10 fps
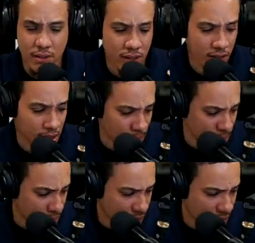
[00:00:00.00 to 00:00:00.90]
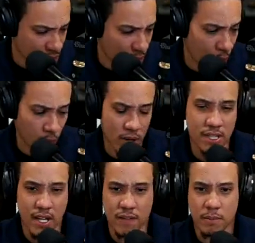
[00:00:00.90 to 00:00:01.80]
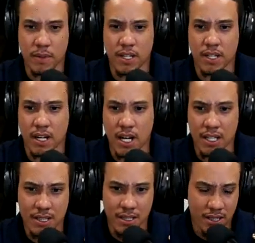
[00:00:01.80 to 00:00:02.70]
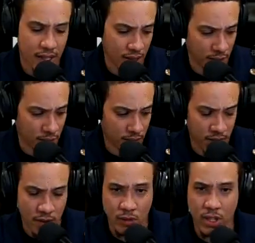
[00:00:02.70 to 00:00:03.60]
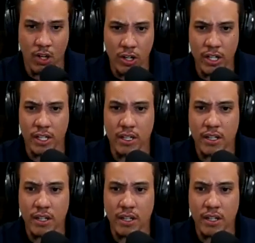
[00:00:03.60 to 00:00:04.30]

Um, you always have to be in a constant state of, you know, learning,